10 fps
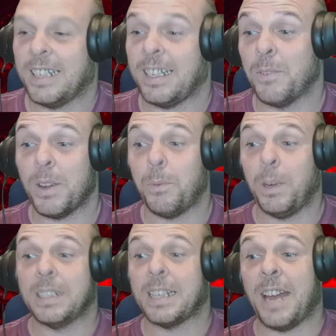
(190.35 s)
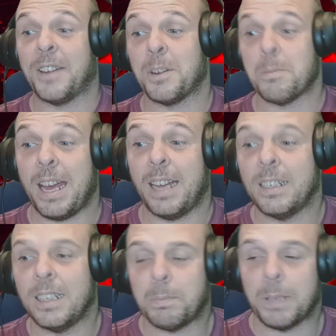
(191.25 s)
don't know what he's going on about in
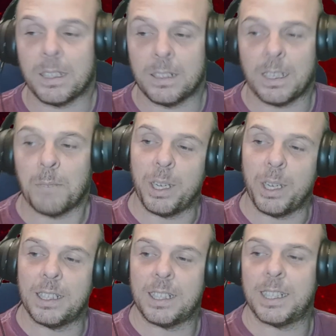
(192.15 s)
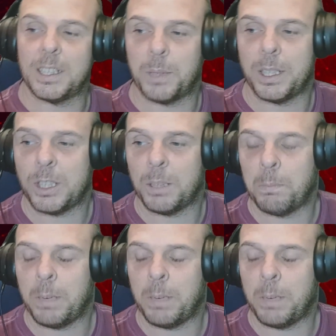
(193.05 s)
this because I'm not in this situation.